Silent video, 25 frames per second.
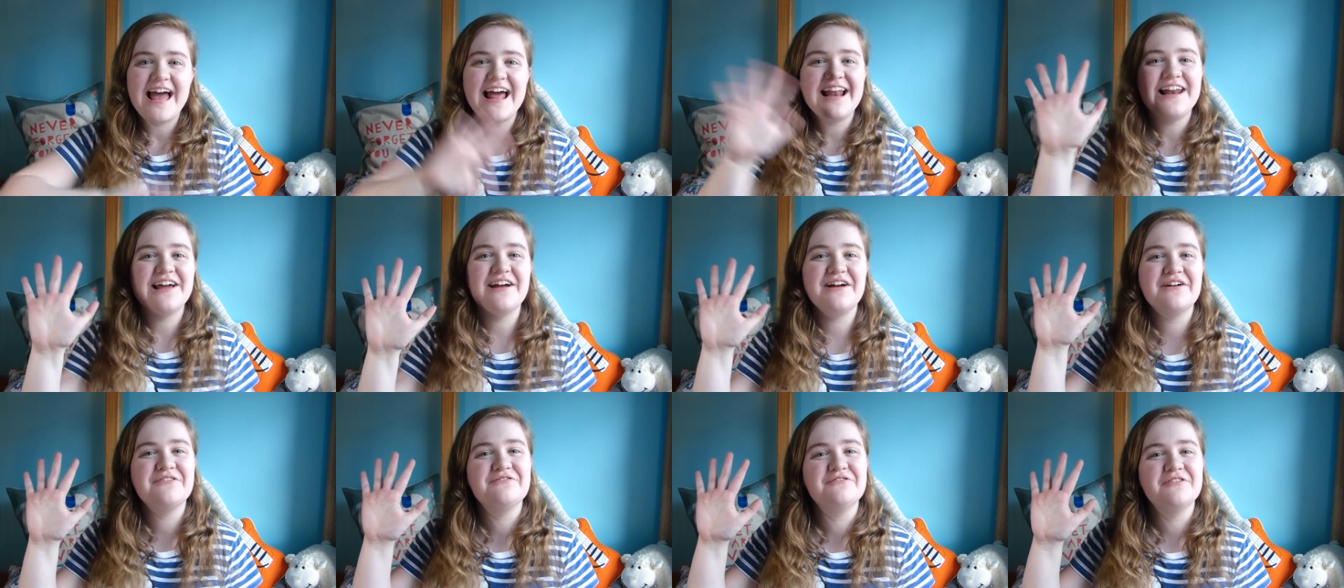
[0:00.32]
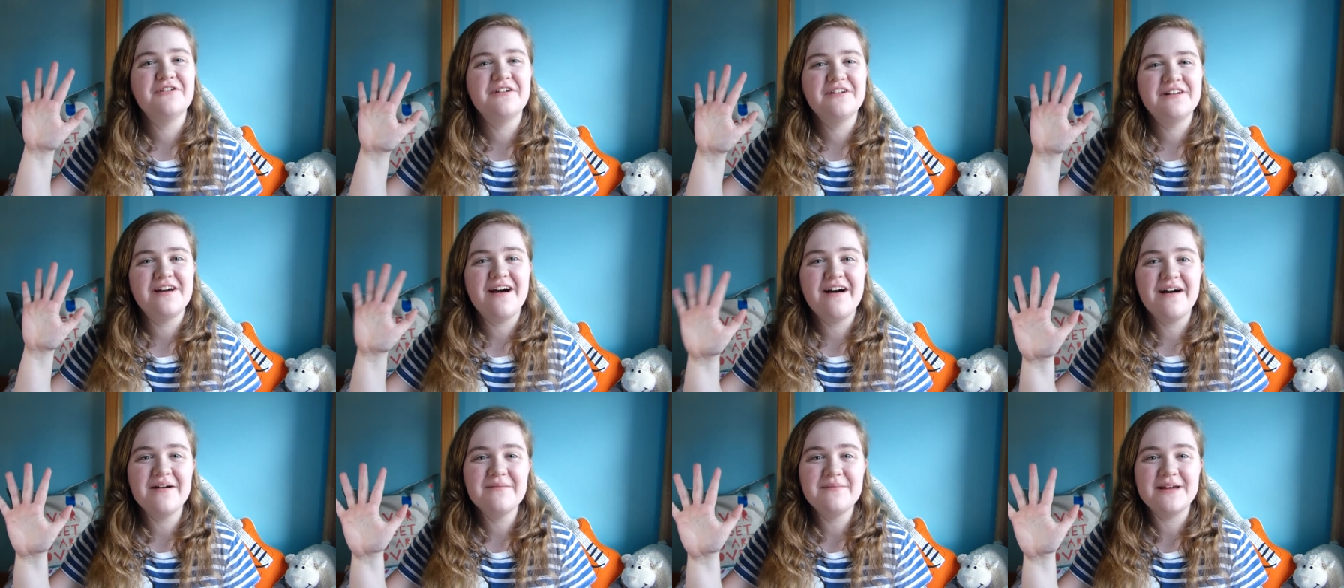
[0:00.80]
Hello
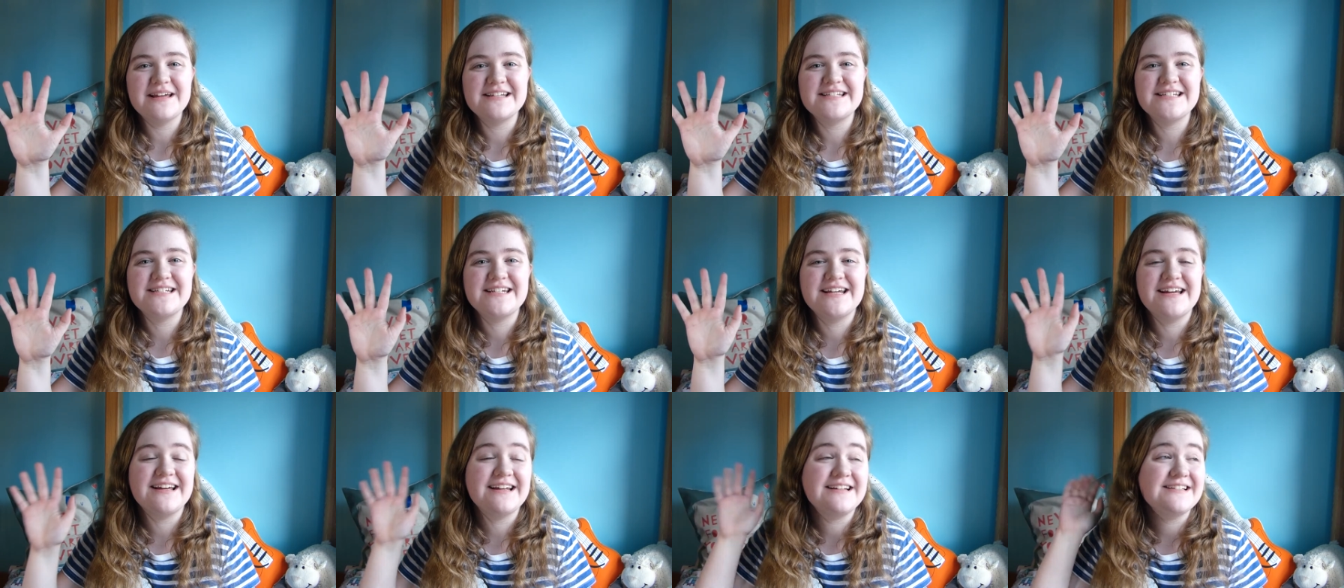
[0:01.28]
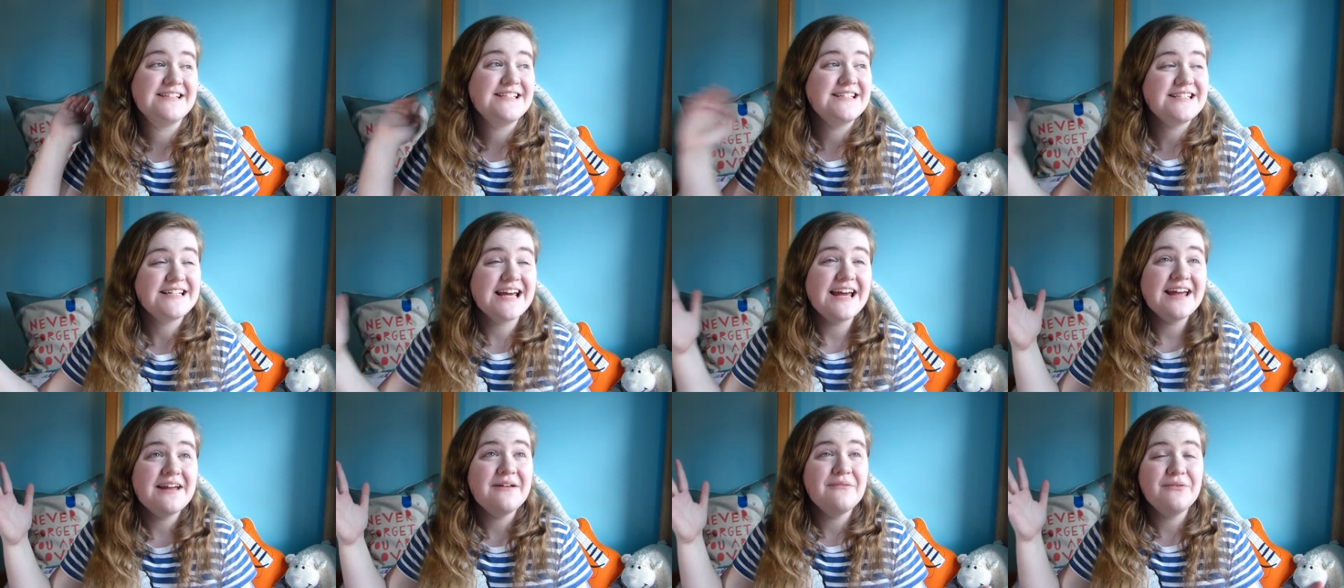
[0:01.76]
everyone, I'm Esther and
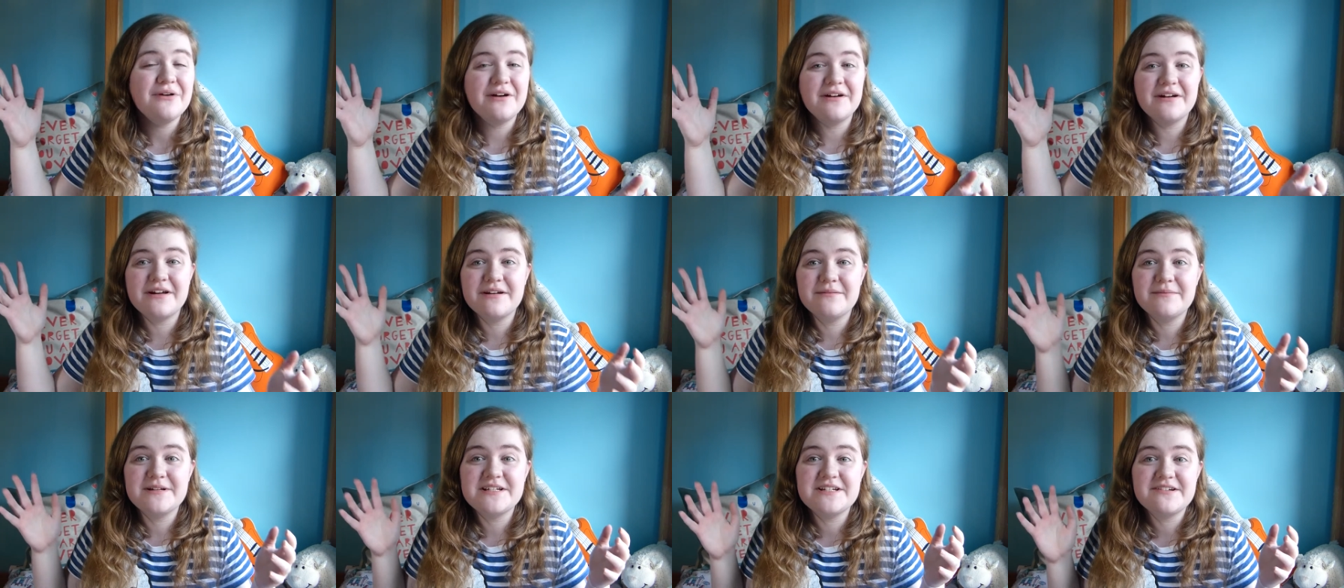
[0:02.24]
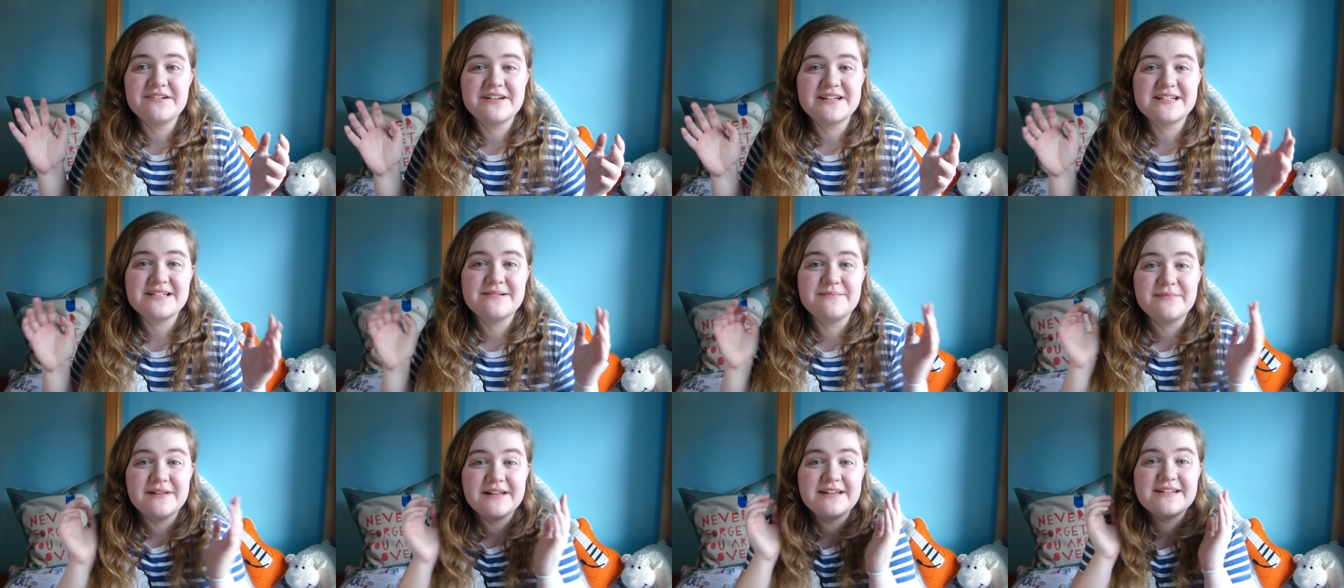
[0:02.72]
today we're going to be
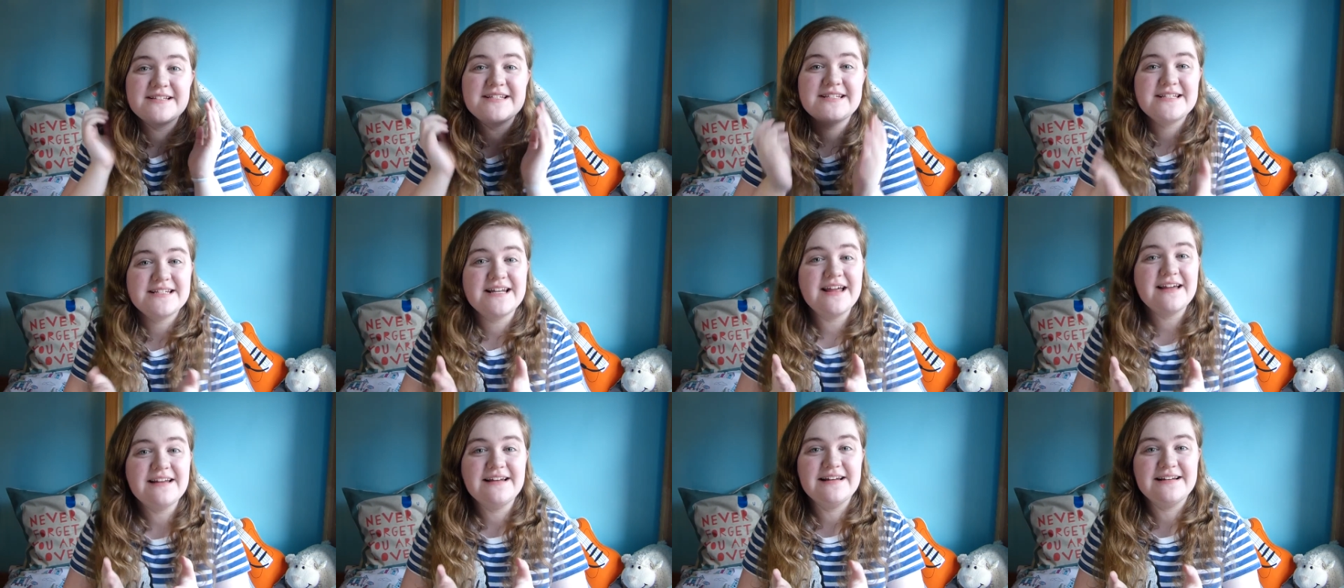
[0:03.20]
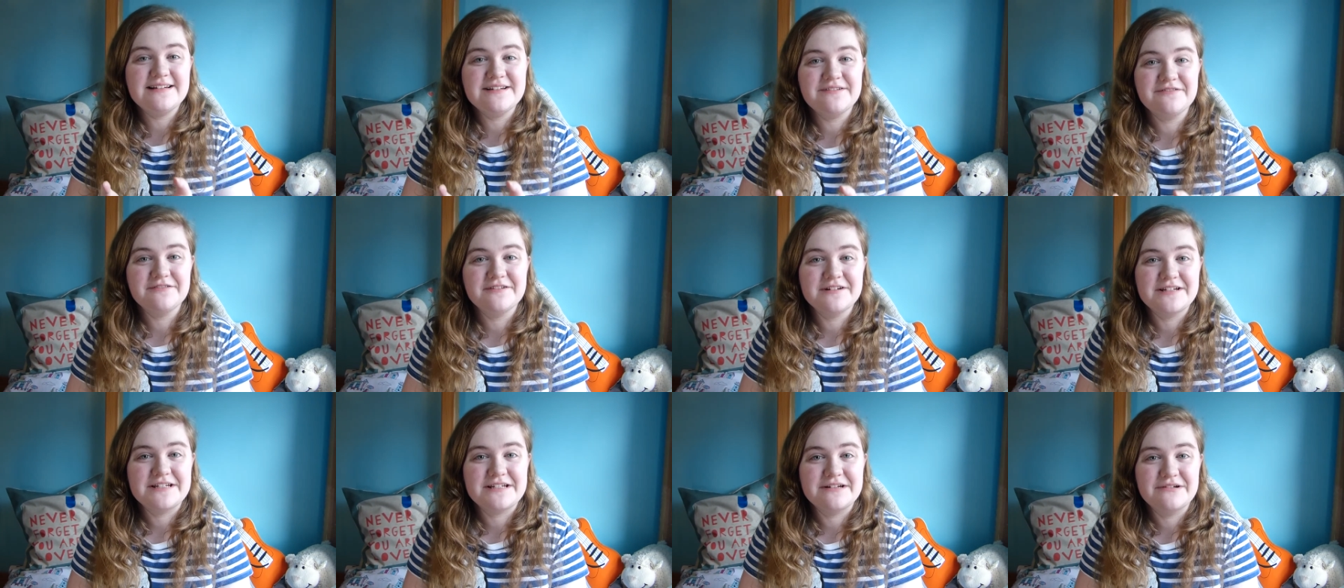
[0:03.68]
doing something slightly
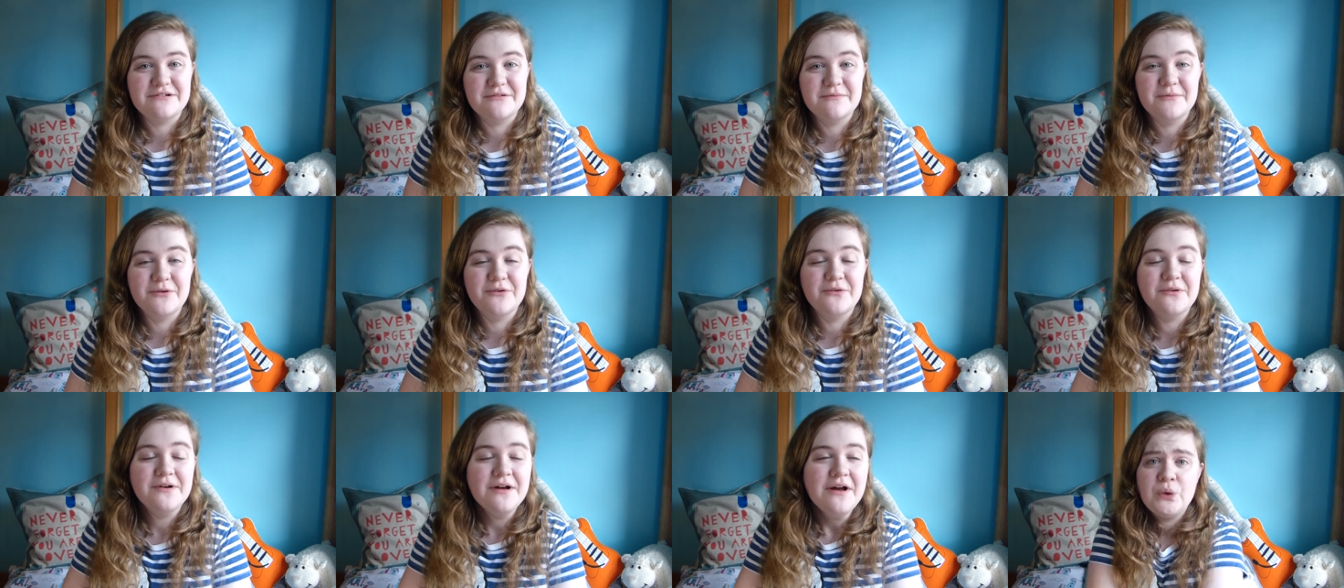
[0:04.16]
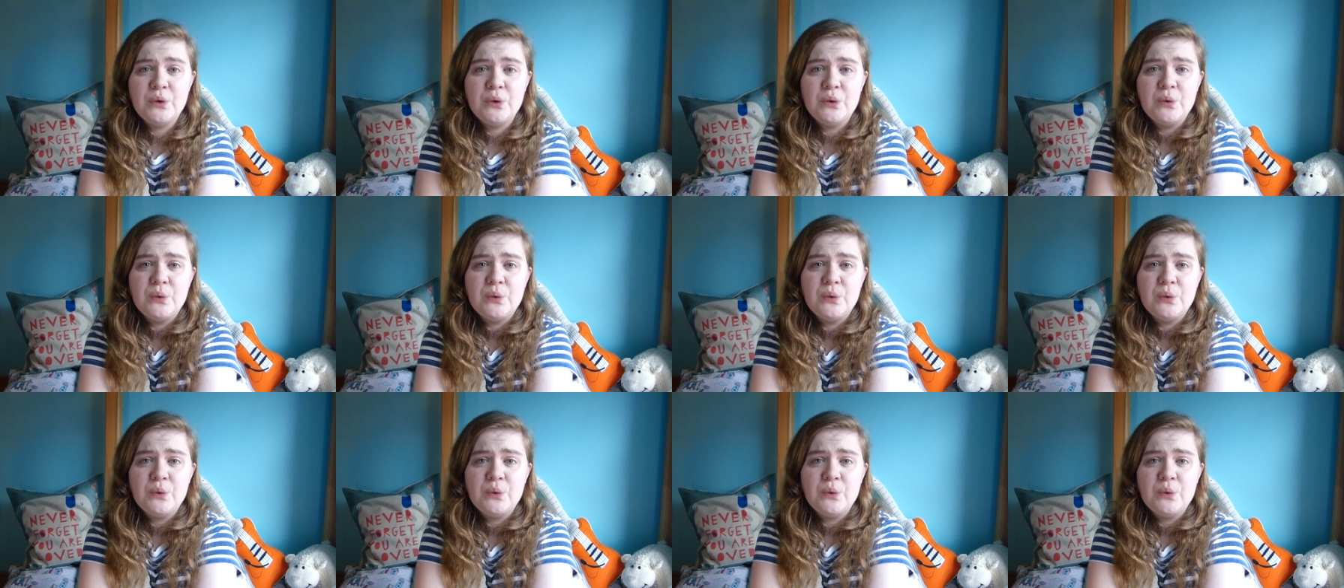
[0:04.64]
different to normal.